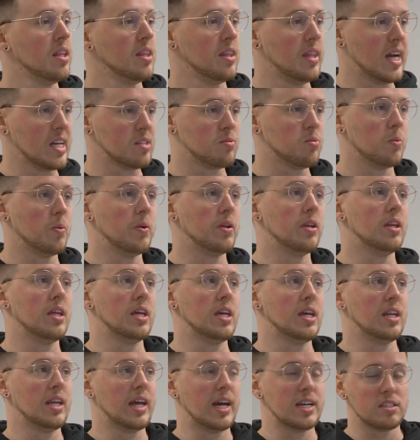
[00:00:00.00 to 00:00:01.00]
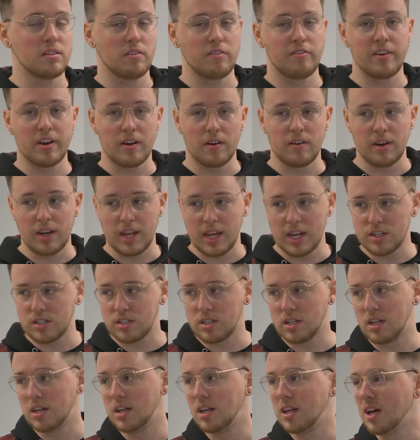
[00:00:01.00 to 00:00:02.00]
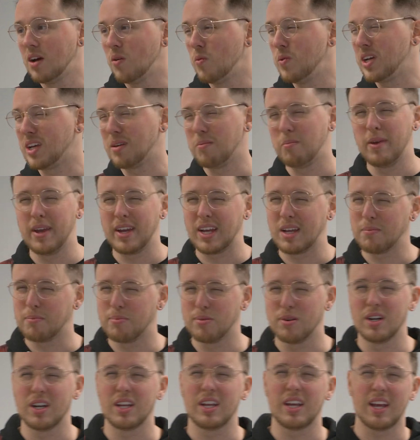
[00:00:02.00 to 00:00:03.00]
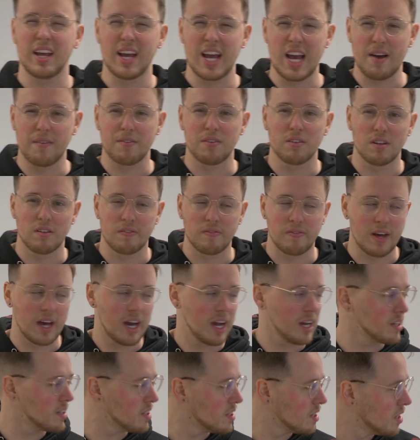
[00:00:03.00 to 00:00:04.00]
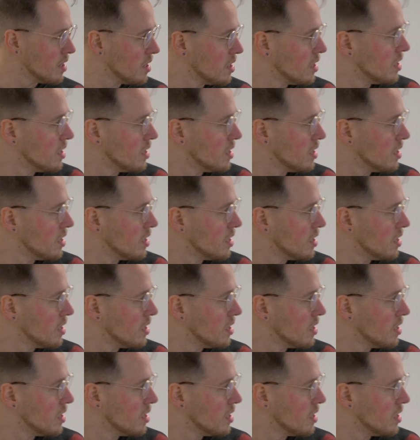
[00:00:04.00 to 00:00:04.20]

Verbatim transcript: That's what we need as a foundation. We can make it pretty after the fact.